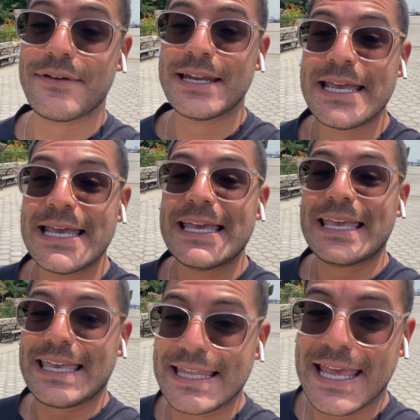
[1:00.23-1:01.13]
it
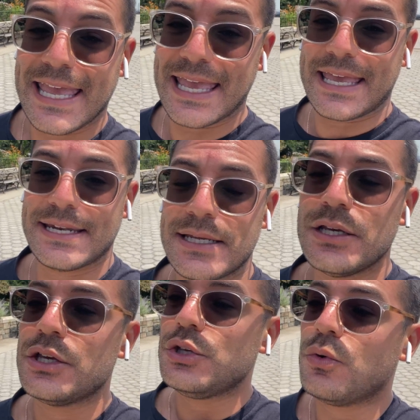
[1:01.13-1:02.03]
in hand.
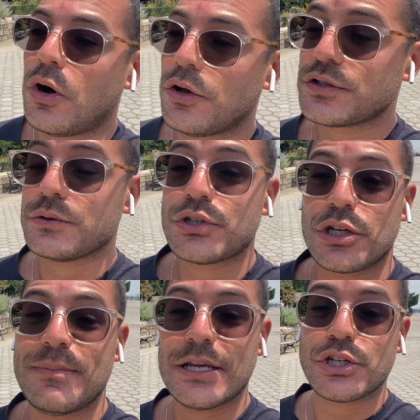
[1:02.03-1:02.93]
You also
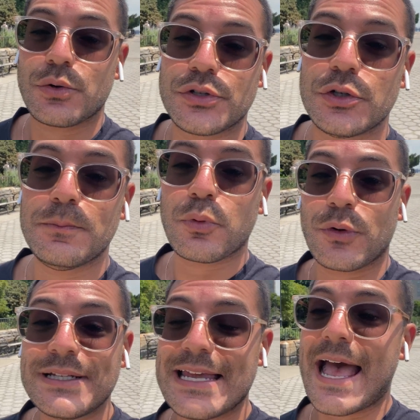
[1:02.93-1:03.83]
should make sure to
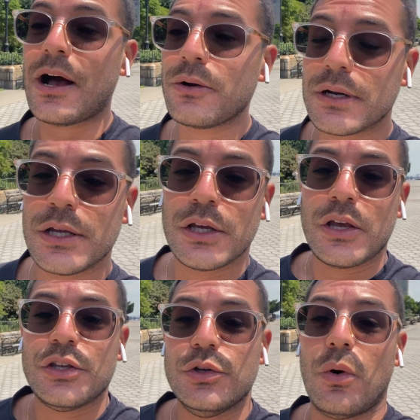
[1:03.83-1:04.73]
print out
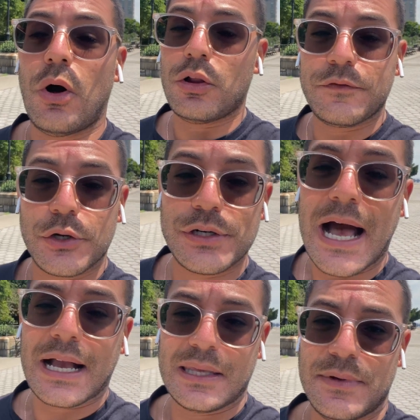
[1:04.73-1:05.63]
all of your
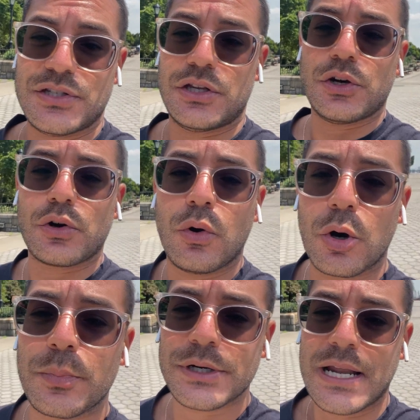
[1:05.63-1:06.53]
documents, so your
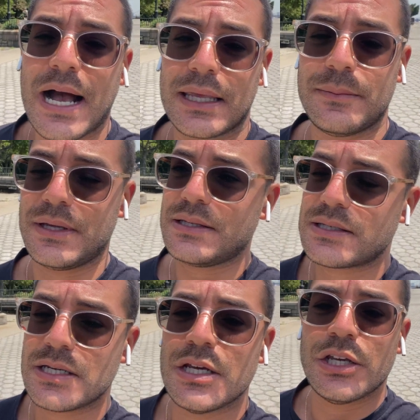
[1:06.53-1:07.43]
corporate
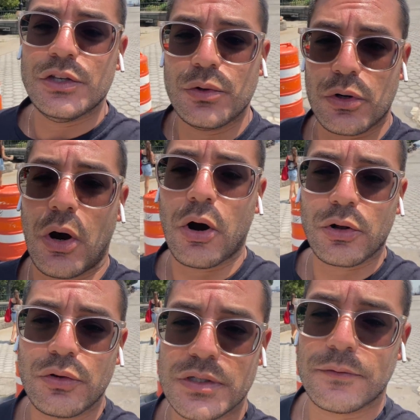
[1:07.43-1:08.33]
documents, your
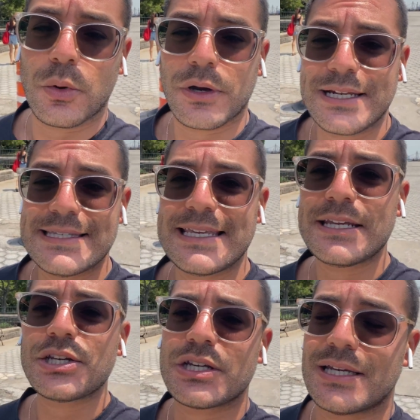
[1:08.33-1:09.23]
articles of
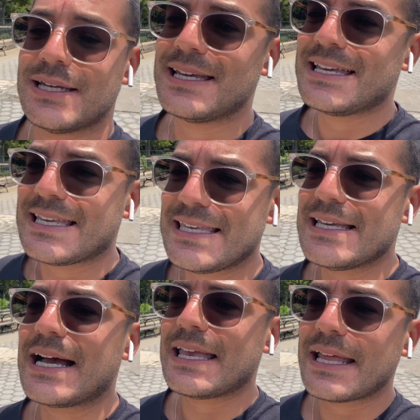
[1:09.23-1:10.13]
organization,
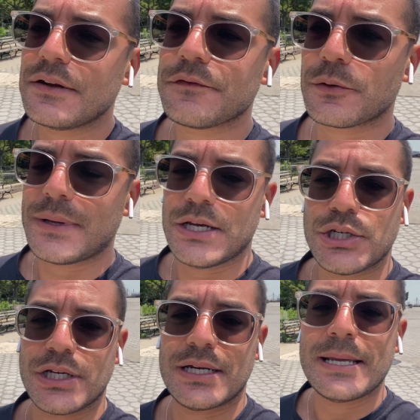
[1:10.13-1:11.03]
EIN
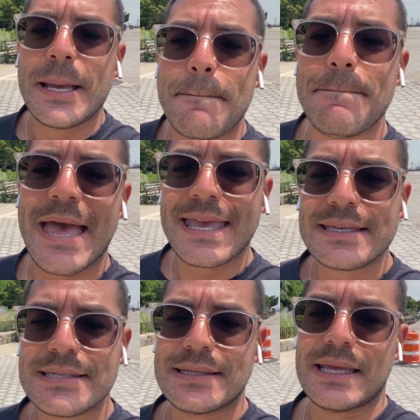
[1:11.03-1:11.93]
information, bank
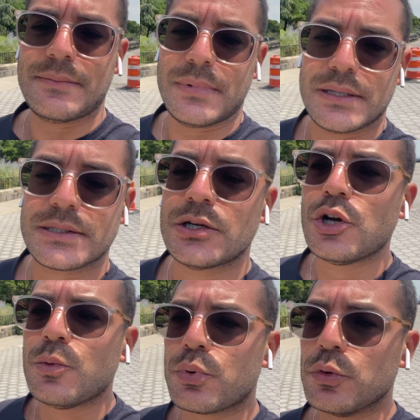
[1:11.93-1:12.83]
statements,
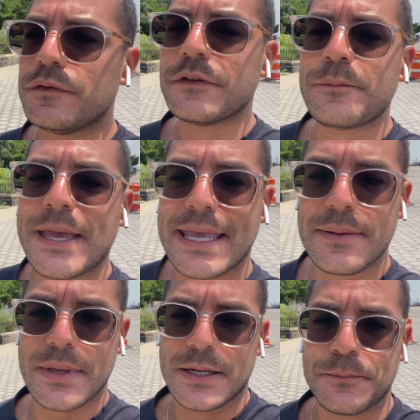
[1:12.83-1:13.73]
proof of
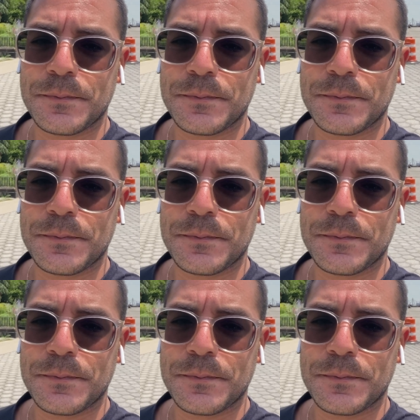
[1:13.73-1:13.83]
payment,